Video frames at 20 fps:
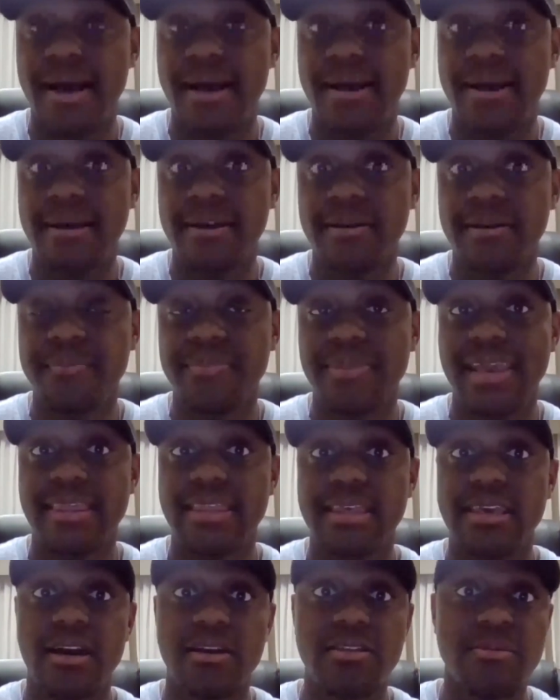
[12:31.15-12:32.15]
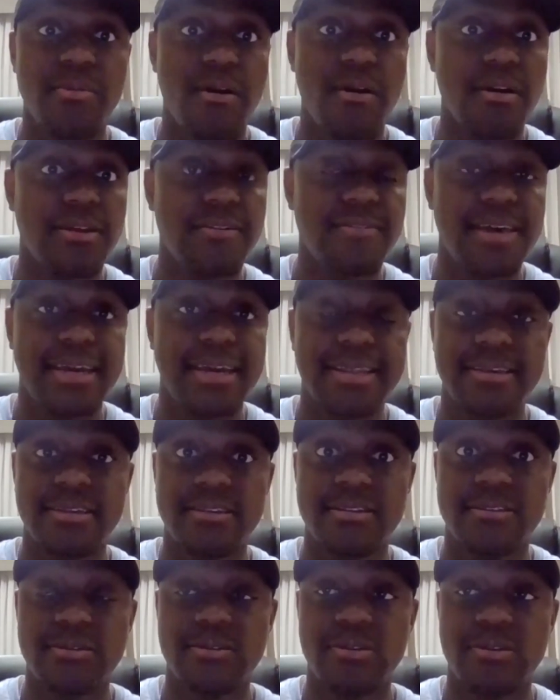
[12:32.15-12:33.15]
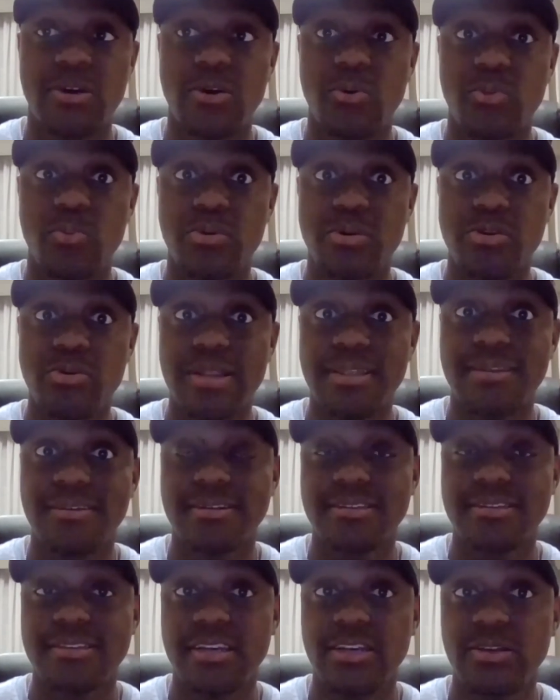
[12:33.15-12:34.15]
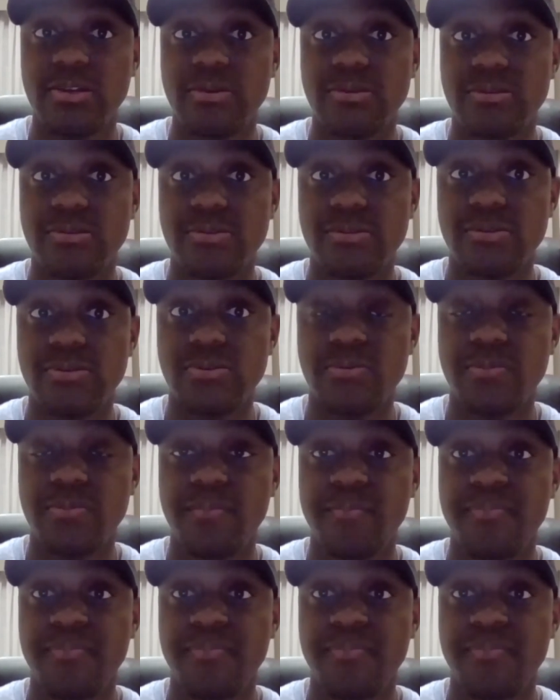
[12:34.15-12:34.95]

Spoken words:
And the other part of that is, we're going to continue to